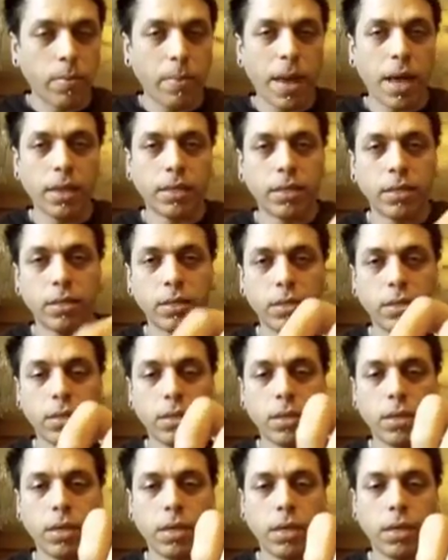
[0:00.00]
passage to
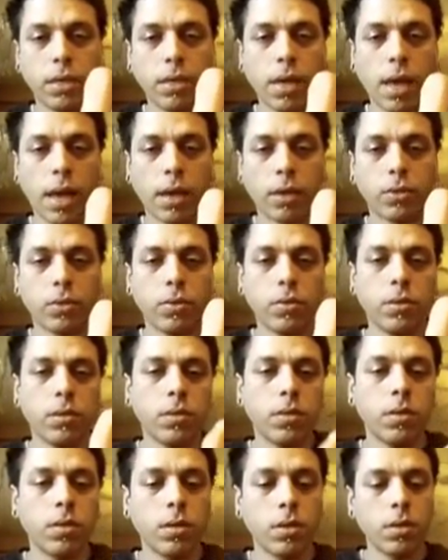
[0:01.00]
the actual,
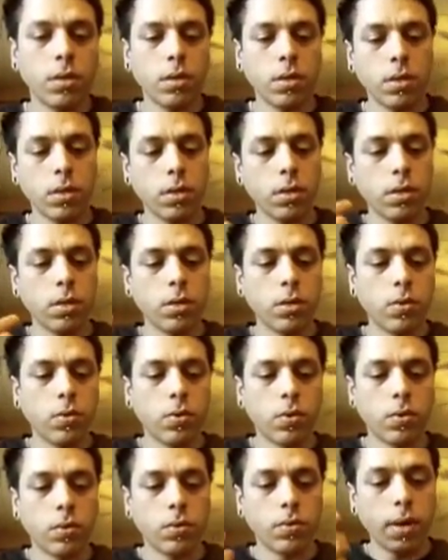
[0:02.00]

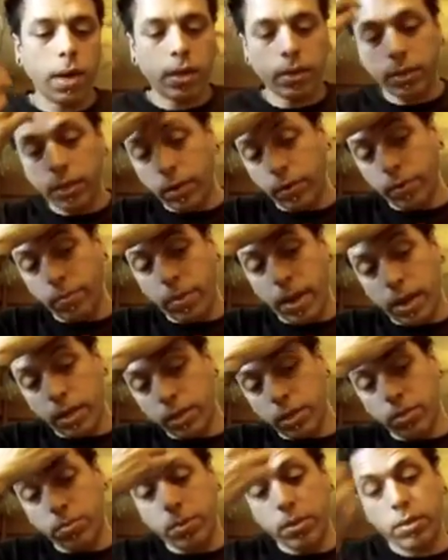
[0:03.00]
or not a secret
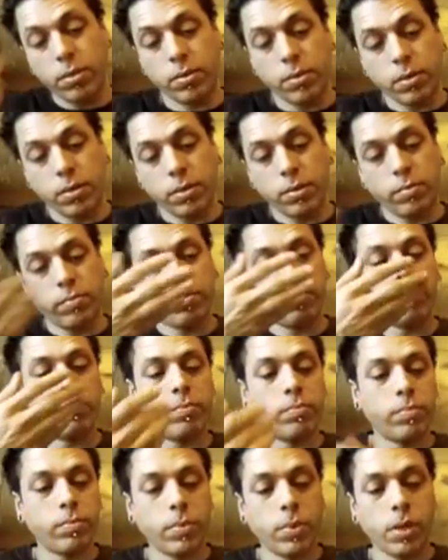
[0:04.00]
passage, but
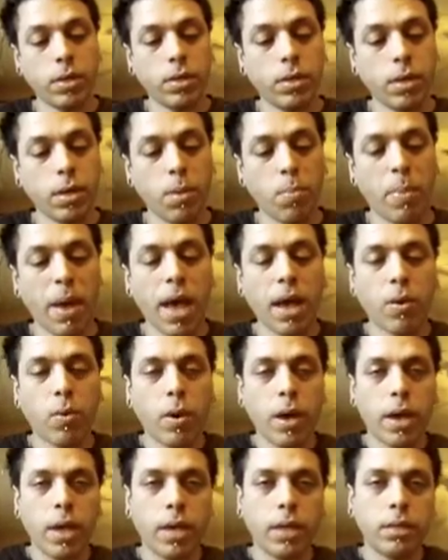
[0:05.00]
a back
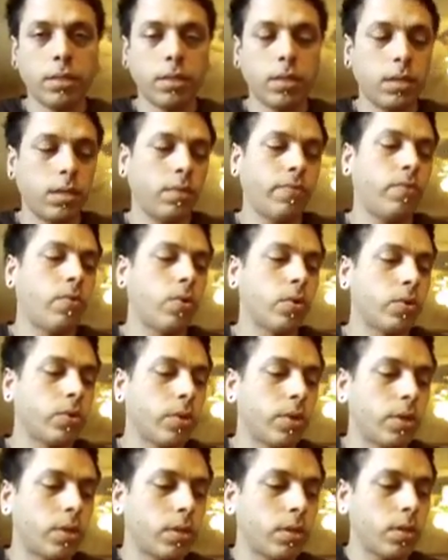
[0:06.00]
way into the
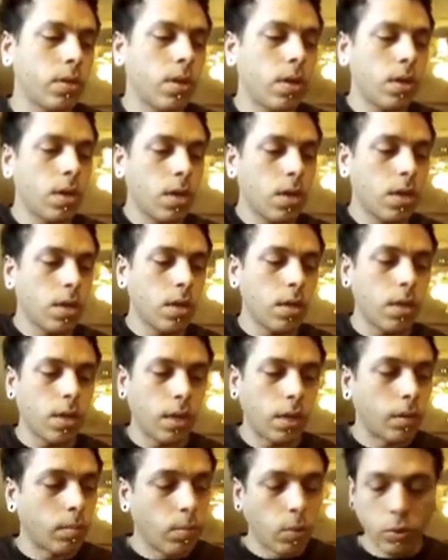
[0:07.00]
fortress
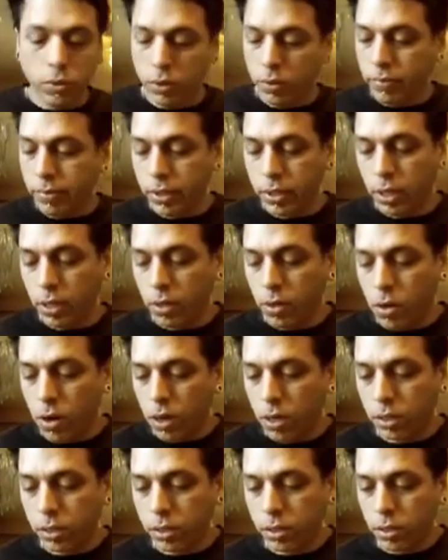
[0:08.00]
that most of these other
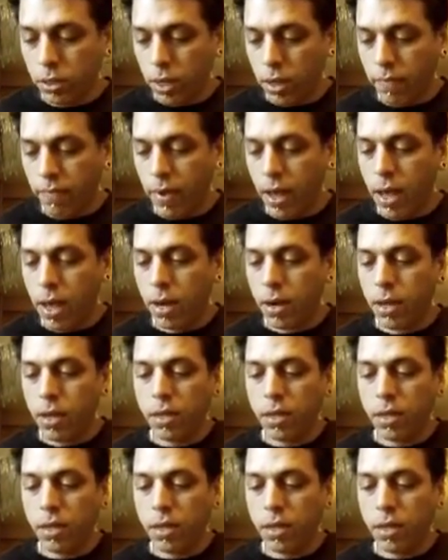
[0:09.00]
cards have had.